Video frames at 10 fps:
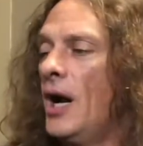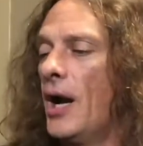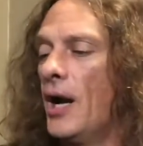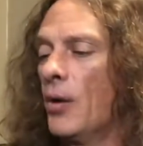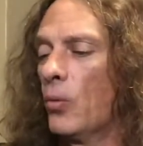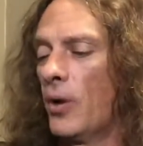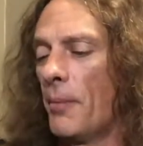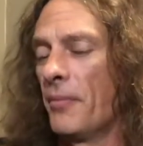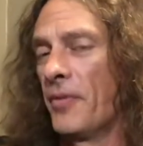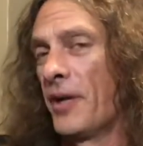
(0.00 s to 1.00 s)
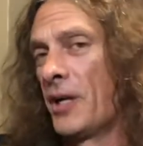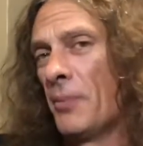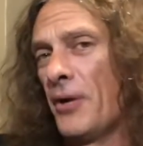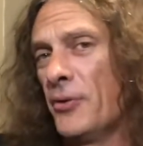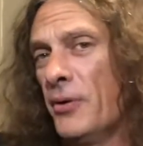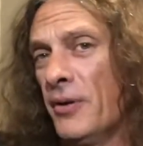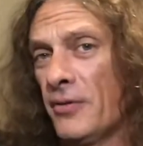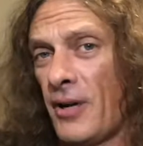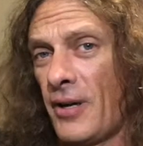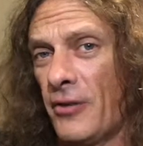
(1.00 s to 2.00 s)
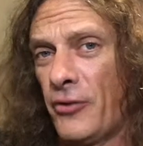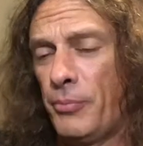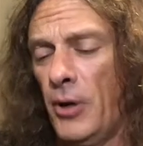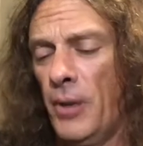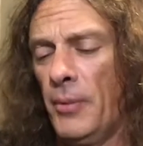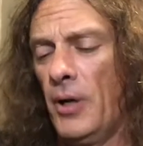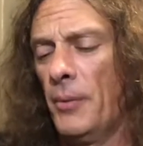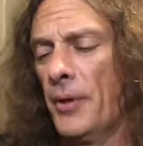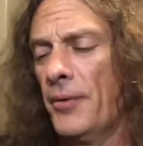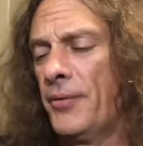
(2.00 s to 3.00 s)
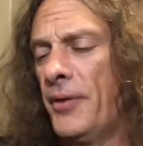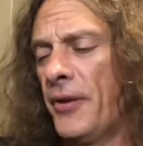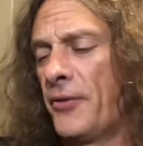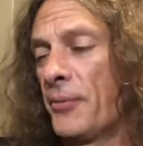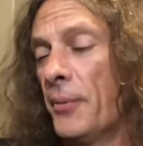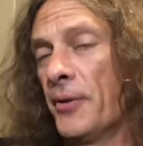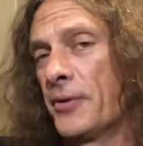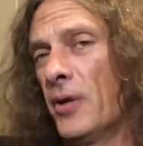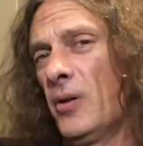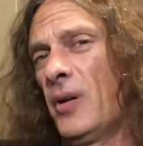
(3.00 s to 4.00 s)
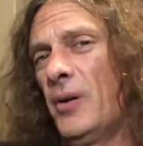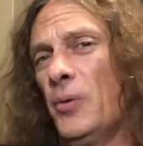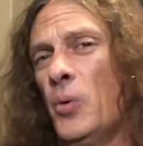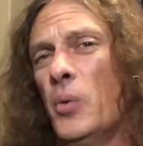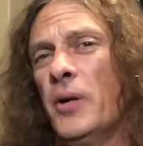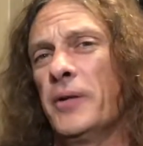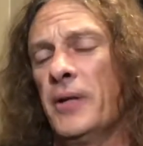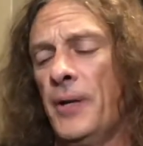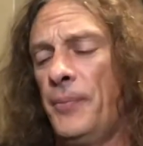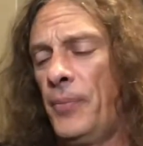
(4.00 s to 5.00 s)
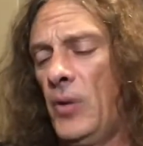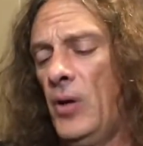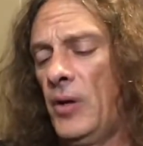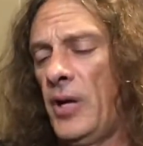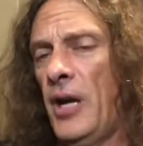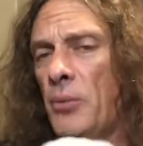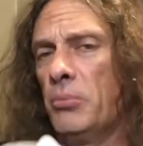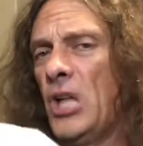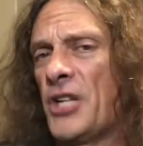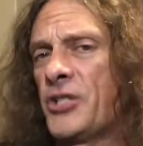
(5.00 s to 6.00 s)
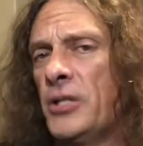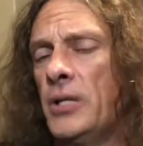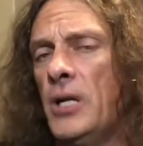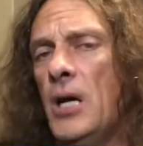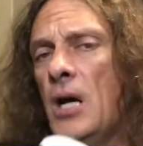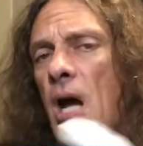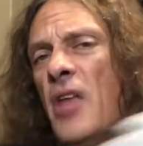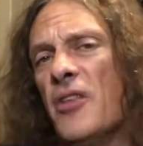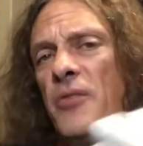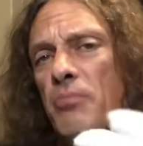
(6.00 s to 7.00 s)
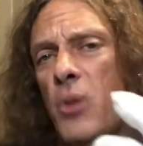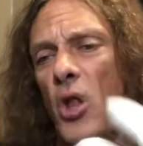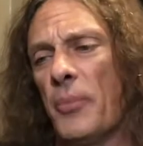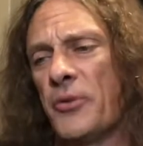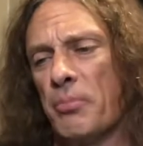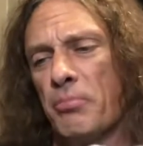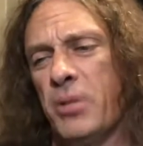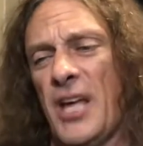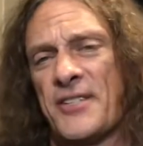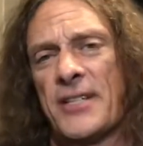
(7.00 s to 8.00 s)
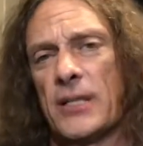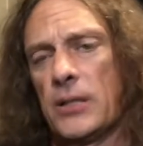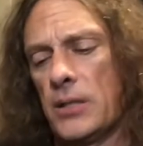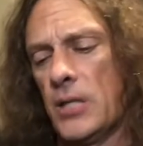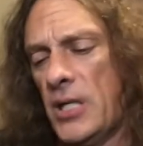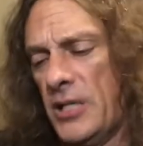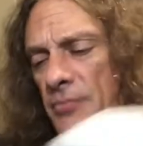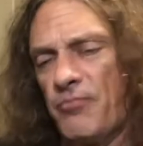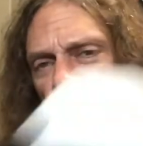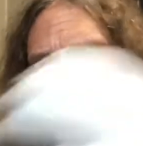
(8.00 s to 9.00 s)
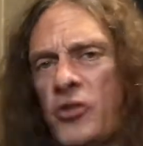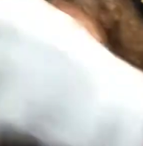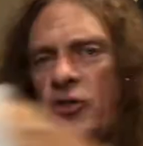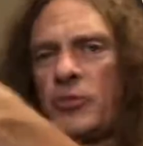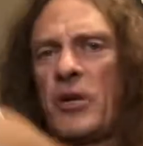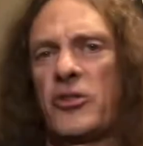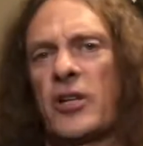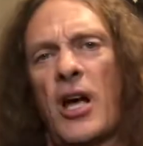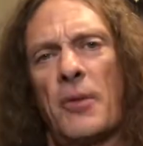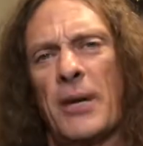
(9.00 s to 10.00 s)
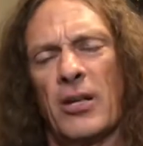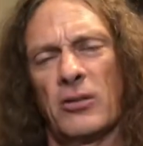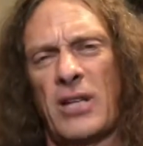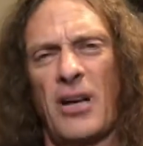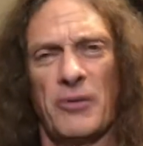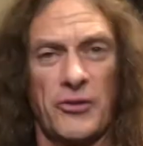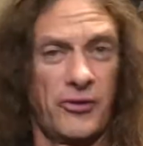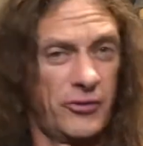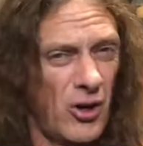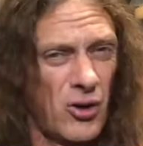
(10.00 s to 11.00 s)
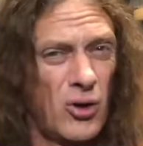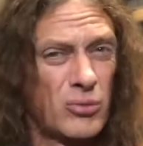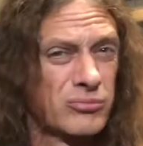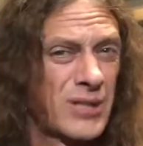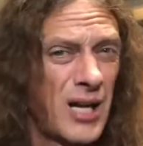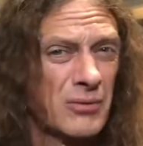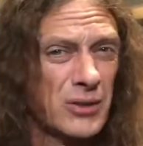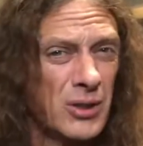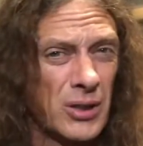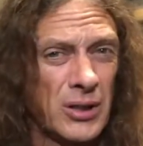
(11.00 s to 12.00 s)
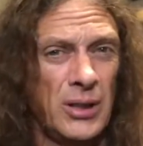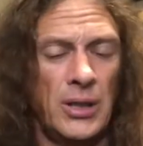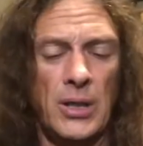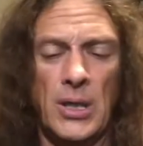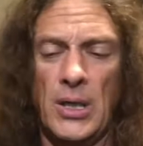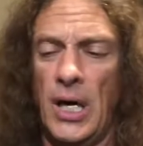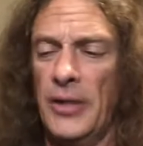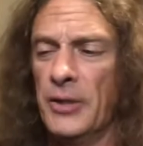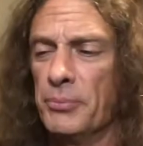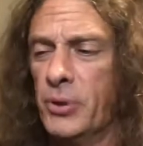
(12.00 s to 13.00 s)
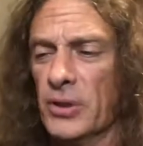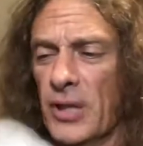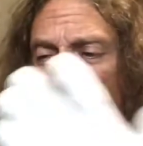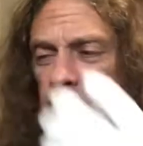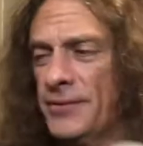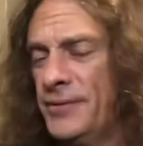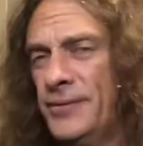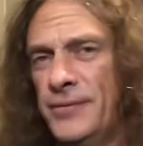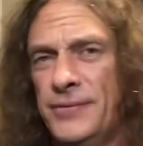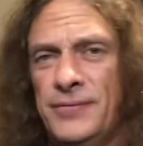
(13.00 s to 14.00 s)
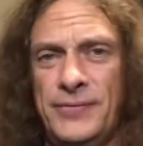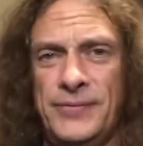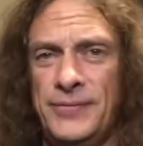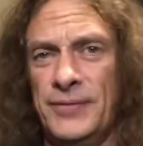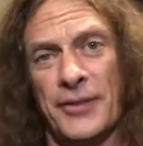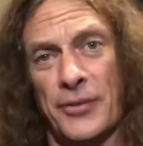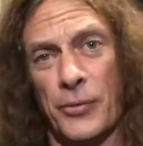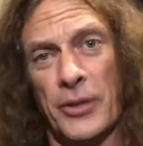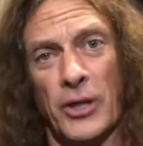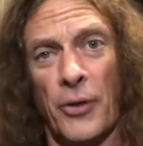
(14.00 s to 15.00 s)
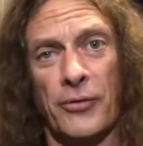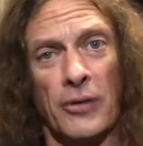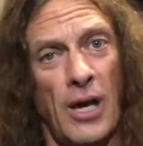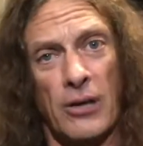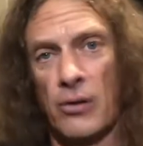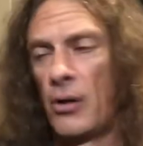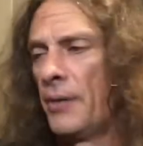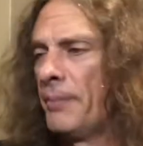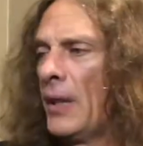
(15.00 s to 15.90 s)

And what I'm thinking about doing is like an experiment. I'm going to take some other color, I don't know what yet, and kind of blotch it, and then ball up some plastic and smash it down, make it kind of a stucco kind of a look, and then put like 53 coats of lacquer on it.